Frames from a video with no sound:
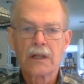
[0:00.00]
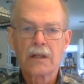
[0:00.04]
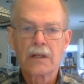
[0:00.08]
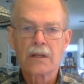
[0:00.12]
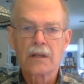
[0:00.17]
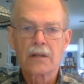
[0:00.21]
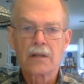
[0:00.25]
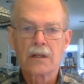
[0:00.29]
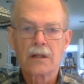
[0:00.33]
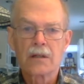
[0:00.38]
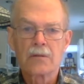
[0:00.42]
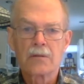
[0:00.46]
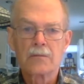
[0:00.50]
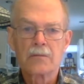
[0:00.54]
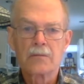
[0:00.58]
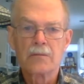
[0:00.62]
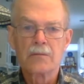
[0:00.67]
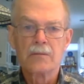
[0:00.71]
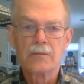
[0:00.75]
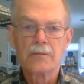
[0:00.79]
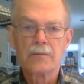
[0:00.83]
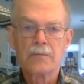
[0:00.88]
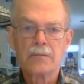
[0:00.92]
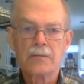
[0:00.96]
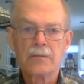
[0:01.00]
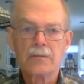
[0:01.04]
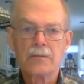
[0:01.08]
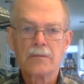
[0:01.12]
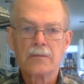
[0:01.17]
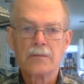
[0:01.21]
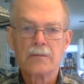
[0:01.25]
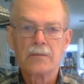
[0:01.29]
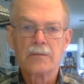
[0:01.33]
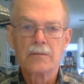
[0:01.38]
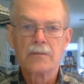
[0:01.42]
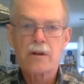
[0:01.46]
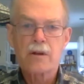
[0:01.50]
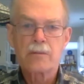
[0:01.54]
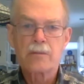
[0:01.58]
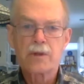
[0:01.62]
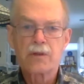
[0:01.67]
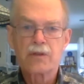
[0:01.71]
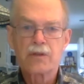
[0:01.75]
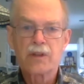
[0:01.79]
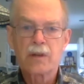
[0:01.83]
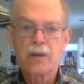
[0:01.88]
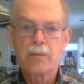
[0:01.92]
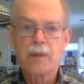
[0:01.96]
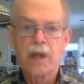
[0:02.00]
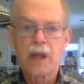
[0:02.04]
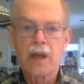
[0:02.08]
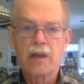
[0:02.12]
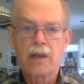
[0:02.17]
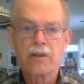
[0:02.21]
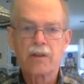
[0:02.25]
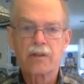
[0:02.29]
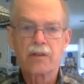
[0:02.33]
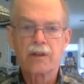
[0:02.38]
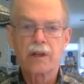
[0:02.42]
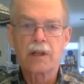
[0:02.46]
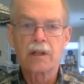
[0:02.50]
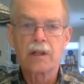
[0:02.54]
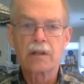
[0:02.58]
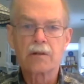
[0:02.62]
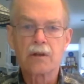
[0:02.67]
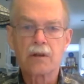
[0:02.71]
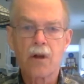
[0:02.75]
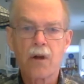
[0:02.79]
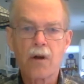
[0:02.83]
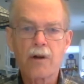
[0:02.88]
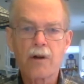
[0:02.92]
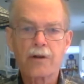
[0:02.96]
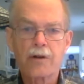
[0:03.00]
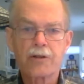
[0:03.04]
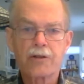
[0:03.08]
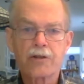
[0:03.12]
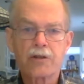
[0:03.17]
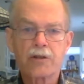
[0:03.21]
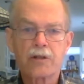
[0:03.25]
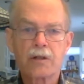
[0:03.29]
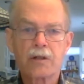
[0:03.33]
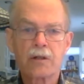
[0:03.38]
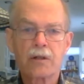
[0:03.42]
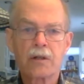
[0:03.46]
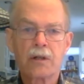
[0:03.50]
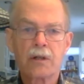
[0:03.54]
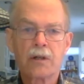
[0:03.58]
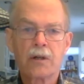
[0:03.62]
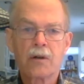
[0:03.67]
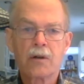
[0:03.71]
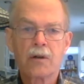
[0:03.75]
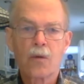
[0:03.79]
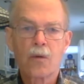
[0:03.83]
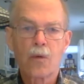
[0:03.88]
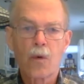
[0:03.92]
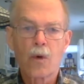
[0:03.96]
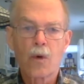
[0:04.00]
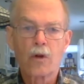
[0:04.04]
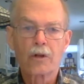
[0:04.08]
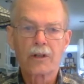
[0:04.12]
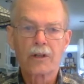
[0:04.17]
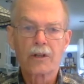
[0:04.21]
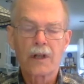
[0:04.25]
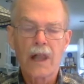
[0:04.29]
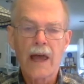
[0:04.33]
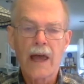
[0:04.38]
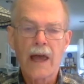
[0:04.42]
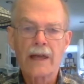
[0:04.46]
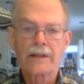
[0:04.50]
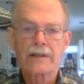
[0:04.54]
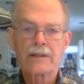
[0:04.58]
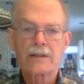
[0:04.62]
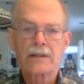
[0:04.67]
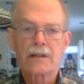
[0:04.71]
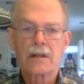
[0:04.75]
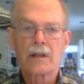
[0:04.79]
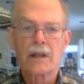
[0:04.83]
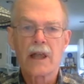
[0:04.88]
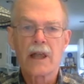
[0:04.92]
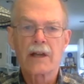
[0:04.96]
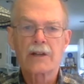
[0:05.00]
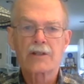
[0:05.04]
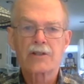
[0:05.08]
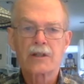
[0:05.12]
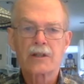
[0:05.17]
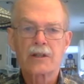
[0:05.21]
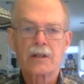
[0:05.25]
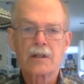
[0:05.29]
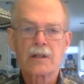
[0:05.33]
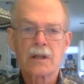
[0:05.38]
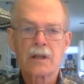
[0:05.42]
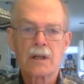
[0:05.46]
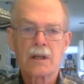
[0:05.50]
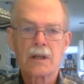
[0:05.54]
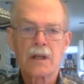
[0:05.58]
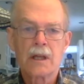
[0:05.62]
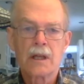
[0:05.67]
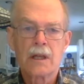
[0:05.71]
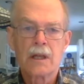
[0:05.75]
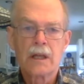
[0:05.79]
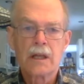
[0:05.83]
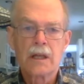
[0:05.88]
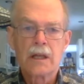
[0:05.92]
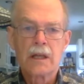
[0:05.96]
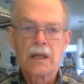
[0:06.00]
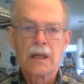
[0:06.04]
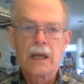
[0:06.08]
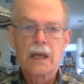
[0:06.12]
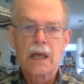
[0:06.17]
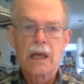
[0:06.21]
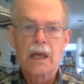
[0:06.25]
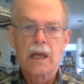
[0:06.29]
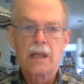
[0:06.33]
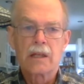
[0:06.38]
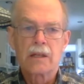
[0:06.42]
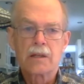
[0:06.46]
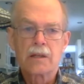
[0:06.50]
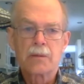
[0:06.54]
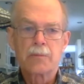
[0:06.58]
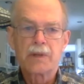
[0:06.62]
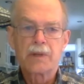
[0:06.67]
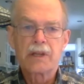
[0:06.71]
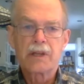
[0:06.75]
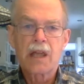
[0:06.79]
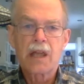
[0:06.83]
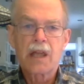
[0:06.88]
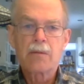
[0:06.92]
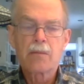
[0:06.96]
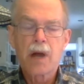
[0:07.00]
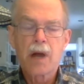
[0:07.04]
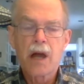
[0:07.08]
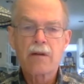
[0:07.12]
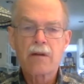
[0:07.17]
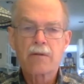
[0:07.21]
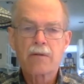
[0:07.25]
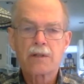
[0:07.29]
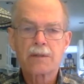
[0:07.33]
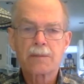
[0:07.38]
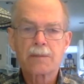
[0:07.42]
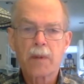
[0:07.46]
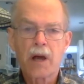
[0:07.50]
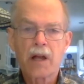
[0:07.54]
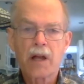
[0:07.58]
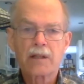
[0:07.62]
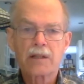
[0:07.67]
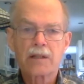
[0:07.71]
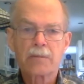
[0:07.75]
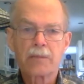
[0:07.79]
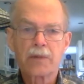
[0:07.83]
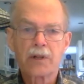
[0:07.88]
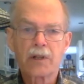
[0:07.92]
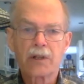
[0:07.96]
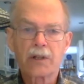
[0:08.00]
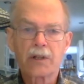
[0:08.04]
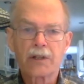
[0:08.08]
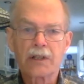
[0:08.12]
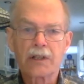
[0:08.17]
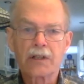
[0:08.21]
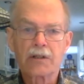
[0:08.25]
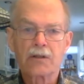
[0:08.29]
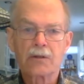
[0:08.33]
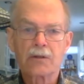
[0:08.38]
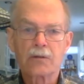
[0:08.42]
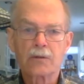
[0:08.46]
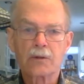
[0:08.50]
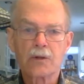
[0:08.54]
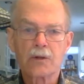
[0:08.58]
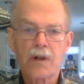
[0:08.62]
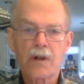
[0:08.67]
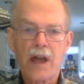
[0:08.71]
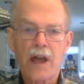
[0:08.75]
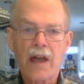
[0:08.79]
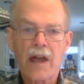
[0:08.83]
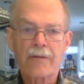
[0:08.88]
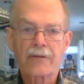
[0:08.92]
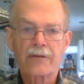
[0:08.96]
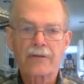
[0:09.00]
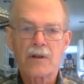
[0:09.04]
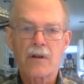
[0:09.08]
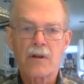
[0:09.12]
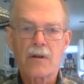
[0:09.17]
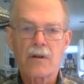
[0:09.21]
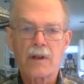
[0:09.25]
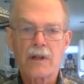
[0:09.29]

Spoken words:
The American Museum has a large world-class collection, and it became my responsibility to look after